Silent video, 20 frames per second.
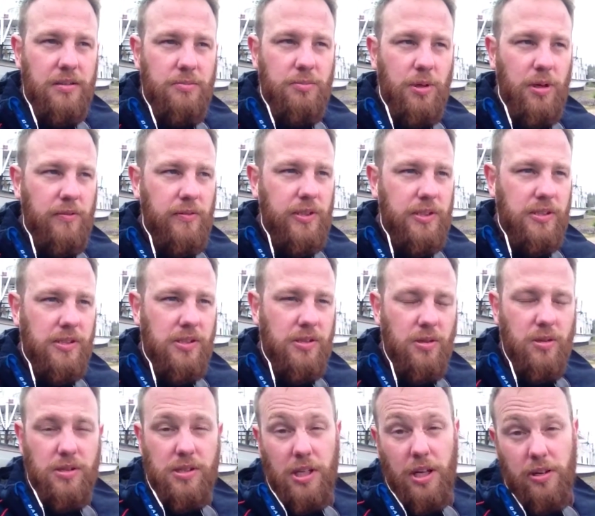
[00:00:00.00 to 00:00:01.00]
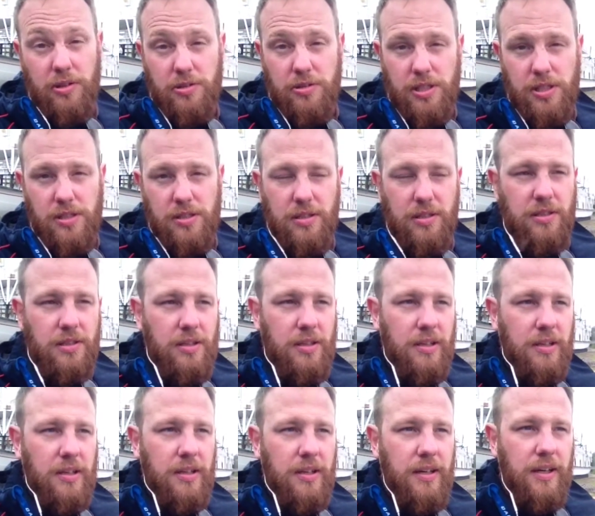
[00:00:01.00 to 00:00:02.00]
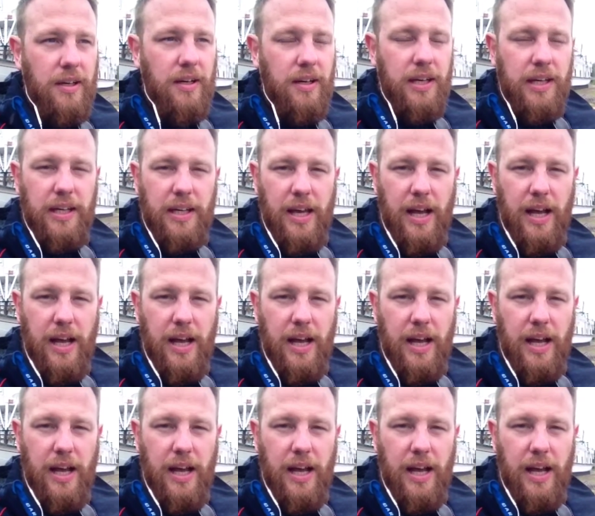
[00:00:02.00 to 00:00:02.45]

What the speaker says: province or territories in